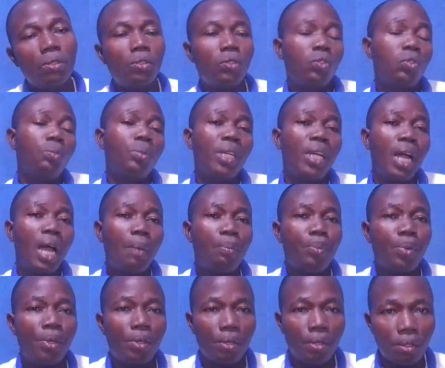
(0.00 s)
you'll be
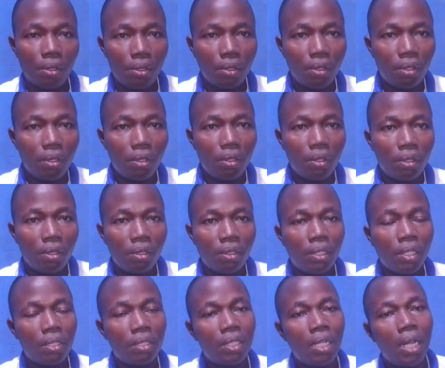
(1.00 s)
happy.
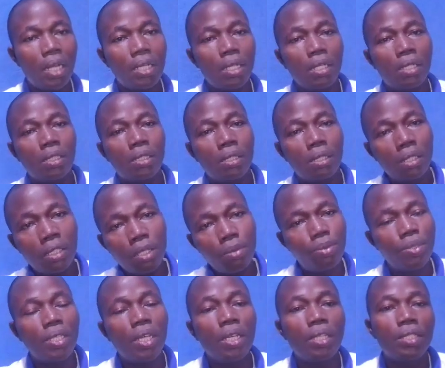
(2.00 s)
There's that deep
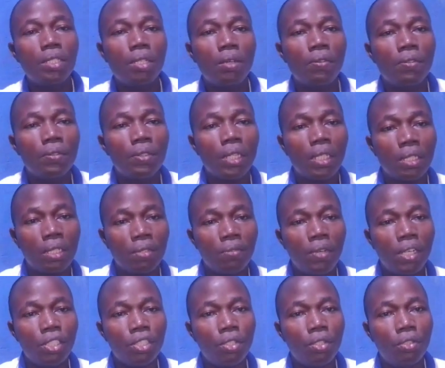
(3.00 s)
sense of
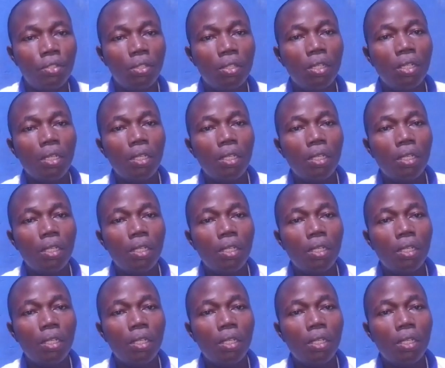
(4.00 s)
satisfaction